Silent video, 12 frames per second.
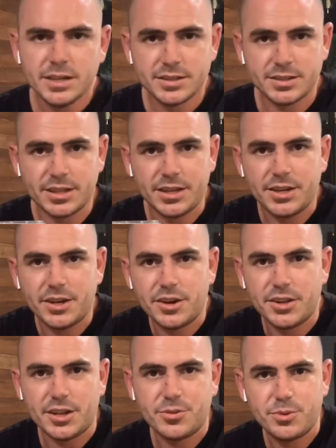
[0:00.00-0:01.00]
So there you go.
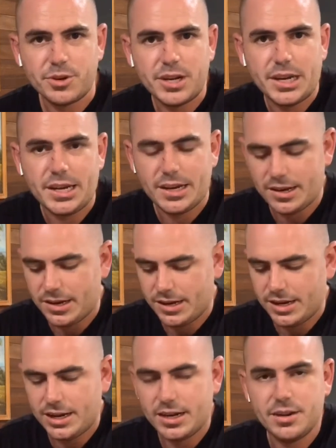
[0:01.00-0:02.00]
That's what
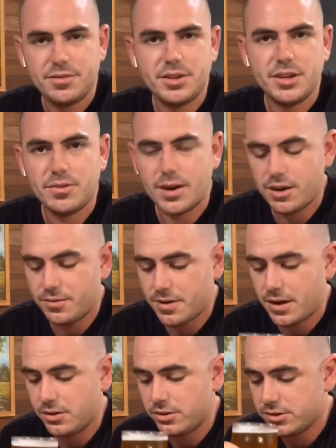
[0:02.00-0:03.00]
a NFT rail
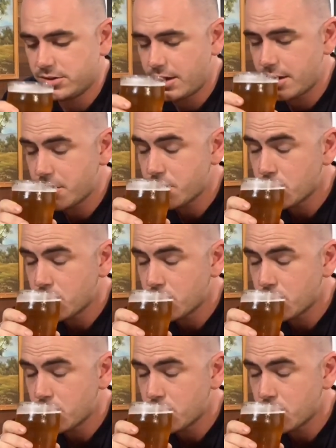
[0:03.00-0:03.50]
fail looks like.